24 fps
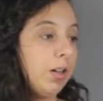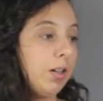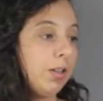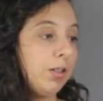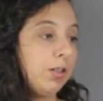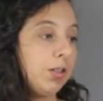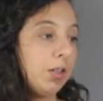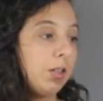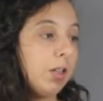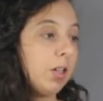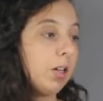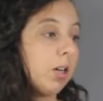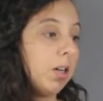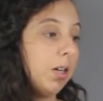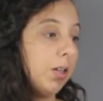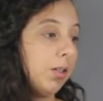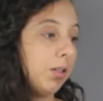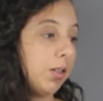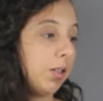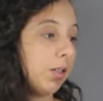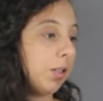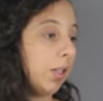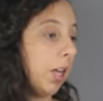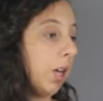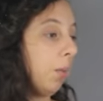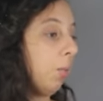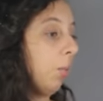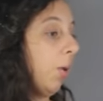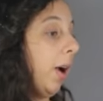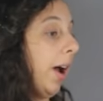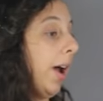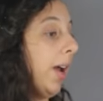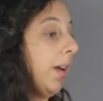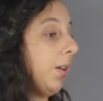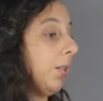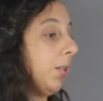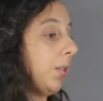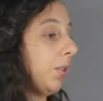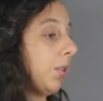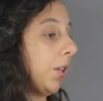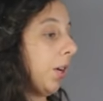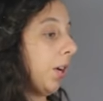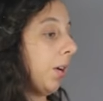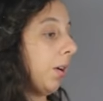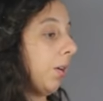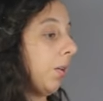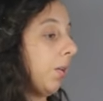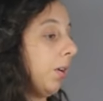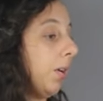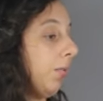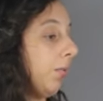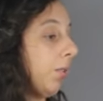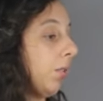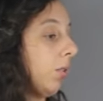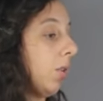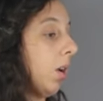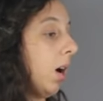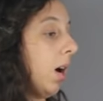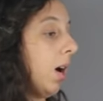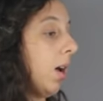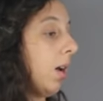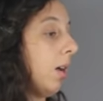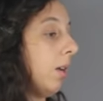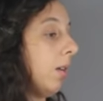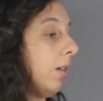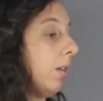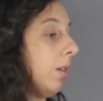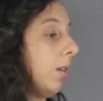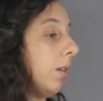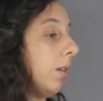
Silicon's the same way. So if you got